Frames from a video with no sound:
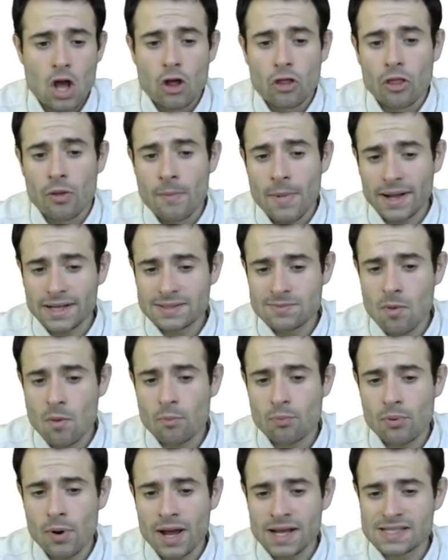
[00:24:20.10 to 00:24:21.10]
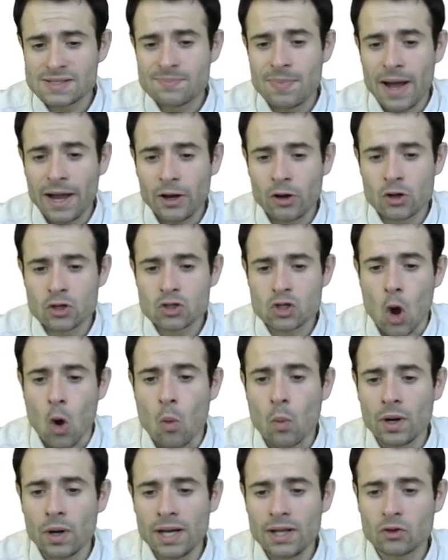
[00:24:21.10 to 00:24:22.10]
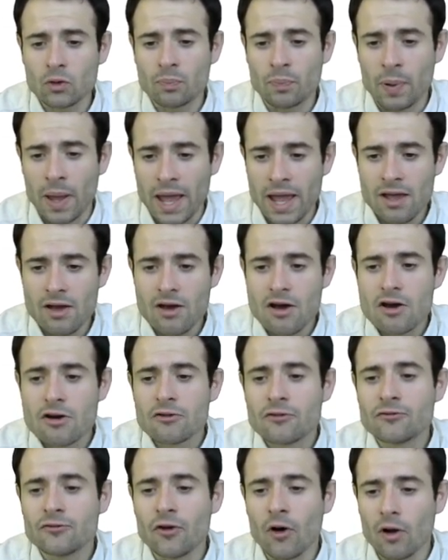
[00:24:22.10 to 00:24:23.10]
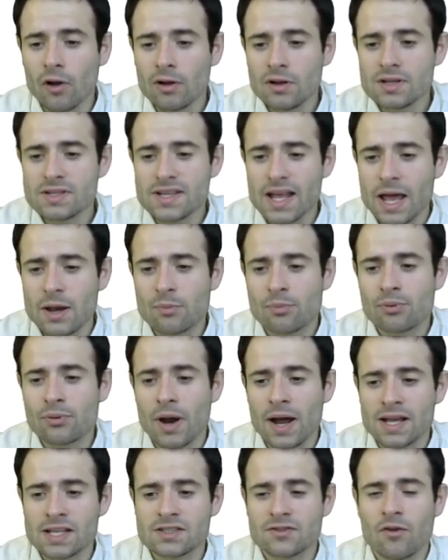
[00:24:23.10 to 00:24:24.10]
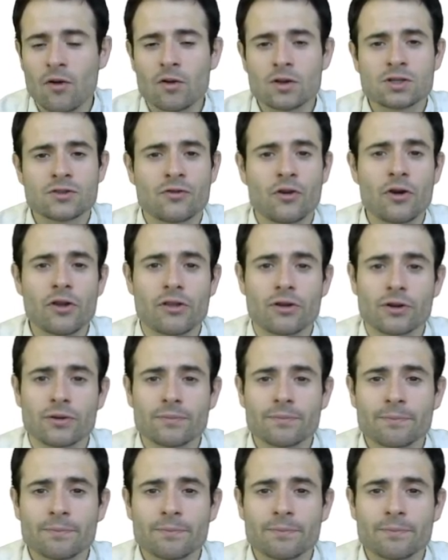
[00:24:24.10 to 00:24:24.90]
The maximum price buyers are willing to pay falls and price falls further.